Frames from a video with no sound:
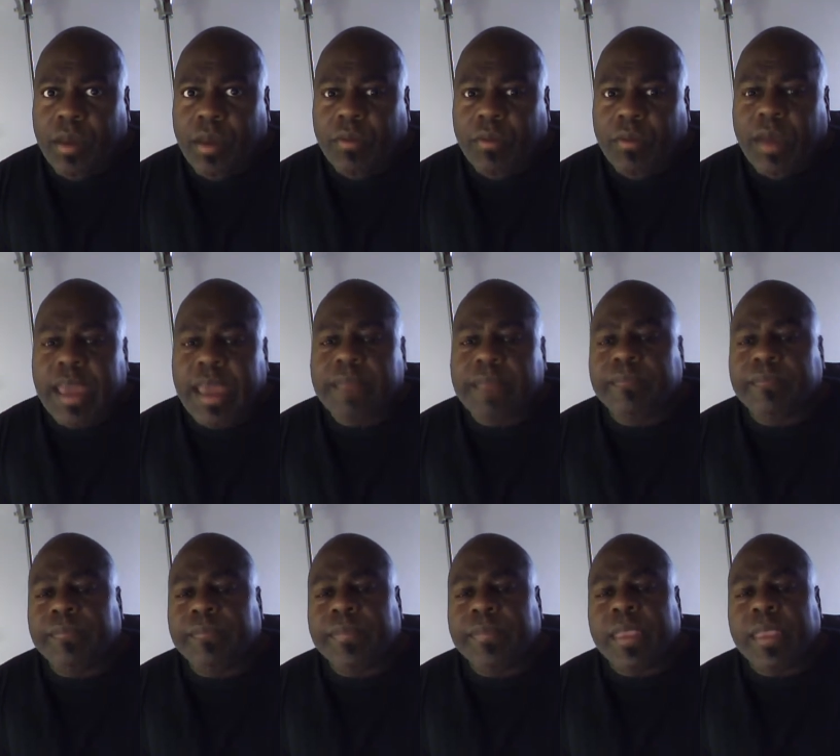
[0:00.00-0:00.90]
Right?
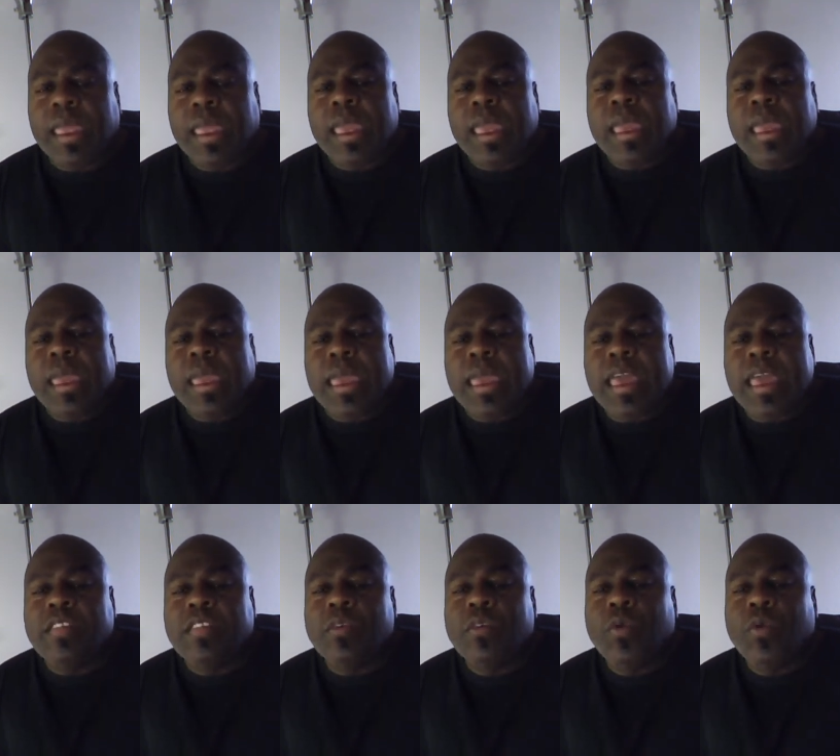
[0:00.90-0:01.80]

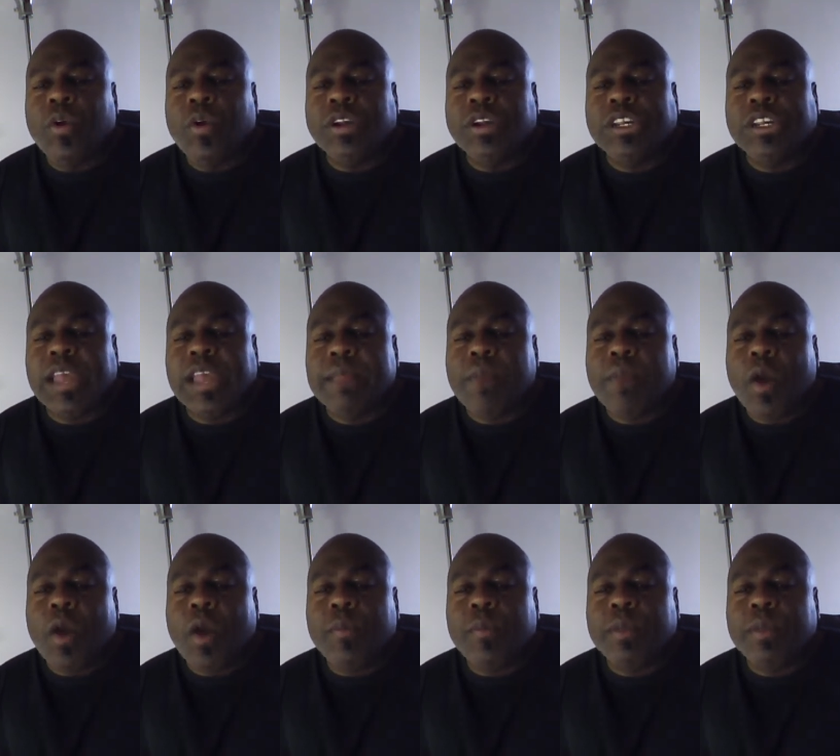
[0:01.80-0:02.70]
It's a watershed
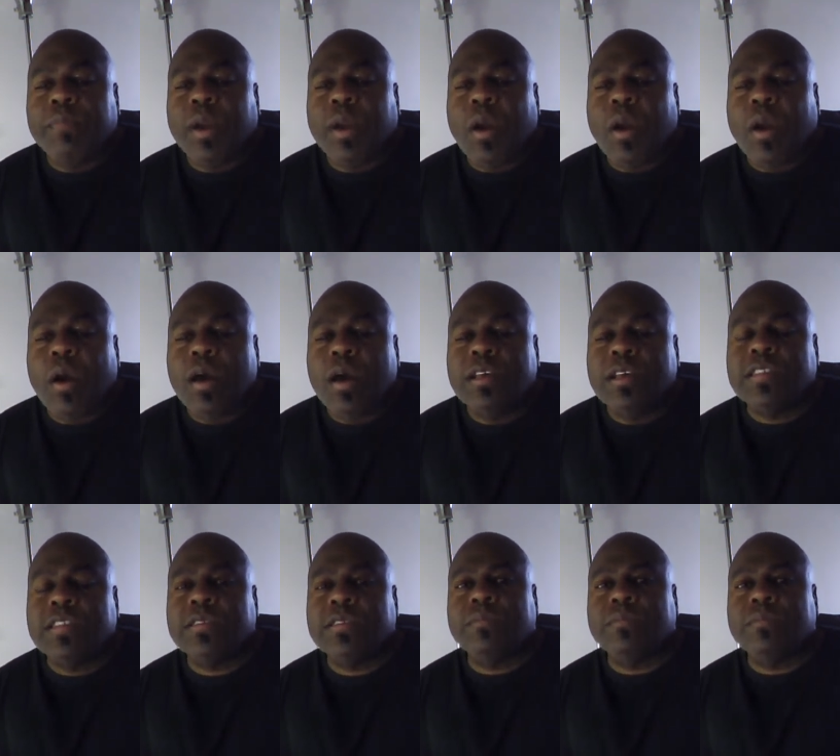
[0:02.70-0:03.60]
moment
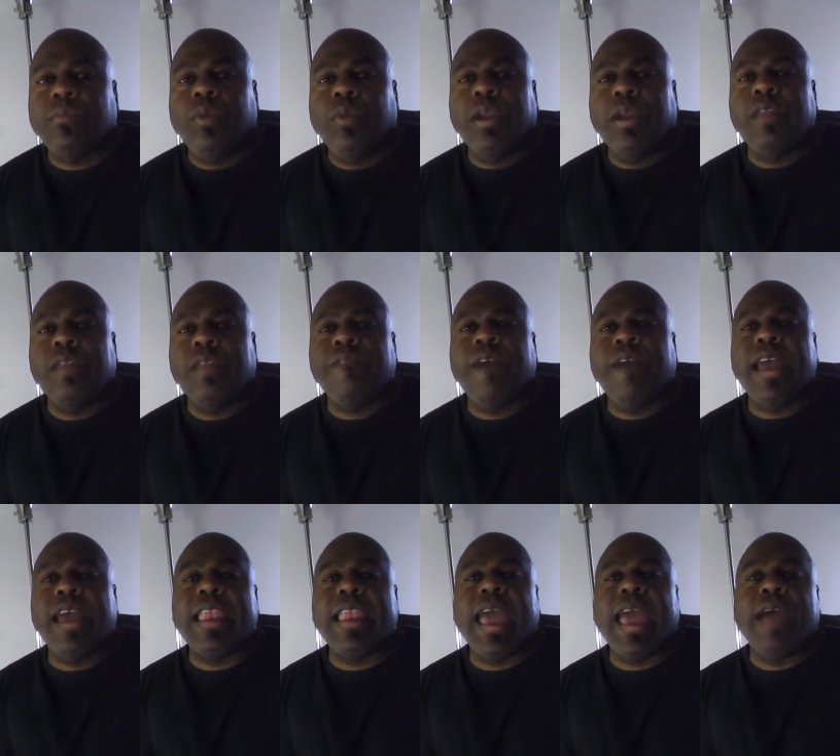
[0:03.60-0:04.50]
because we're going to
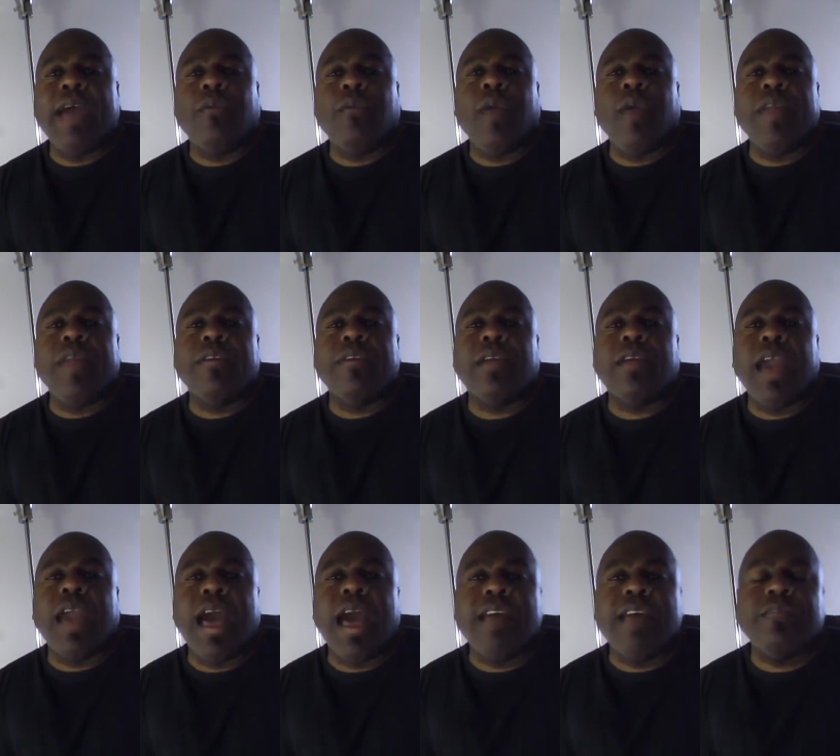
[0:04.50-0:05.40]
find out whether
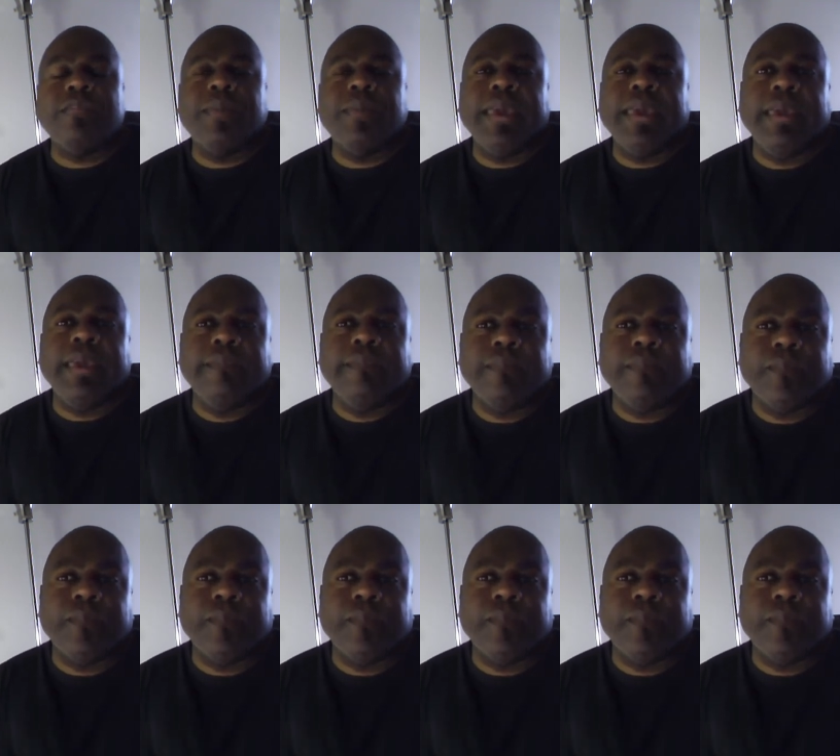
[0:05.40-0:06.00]
Cosby